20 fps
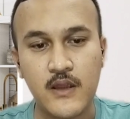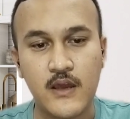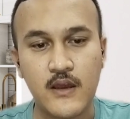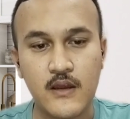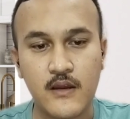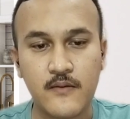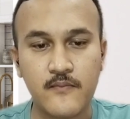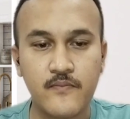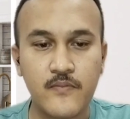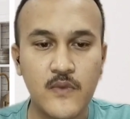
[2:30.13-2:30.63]

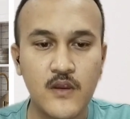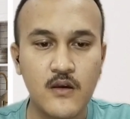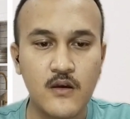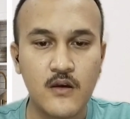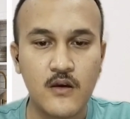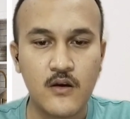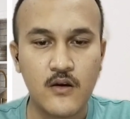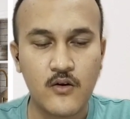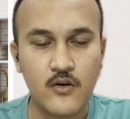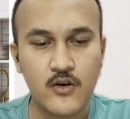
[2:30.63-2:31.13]
day.
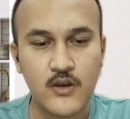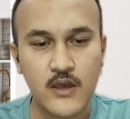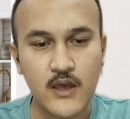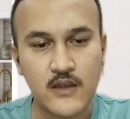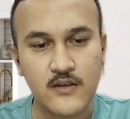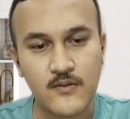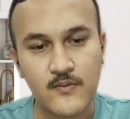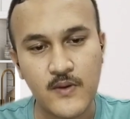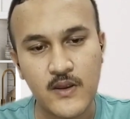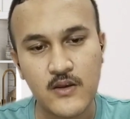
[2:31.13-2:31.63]
Okay,
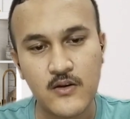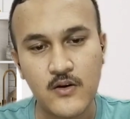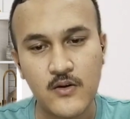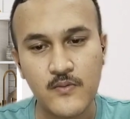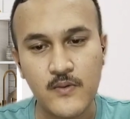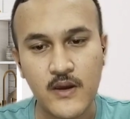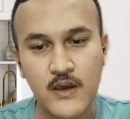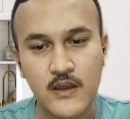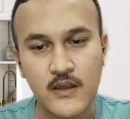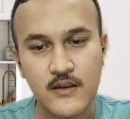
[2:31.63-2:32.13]

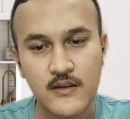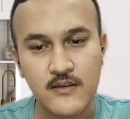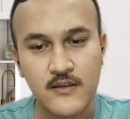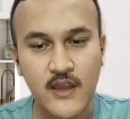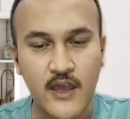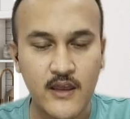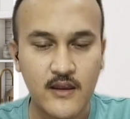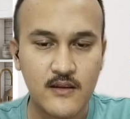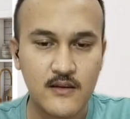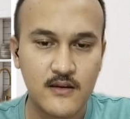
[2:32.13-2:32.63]
assalamualaikum
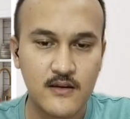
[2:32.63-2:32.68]
and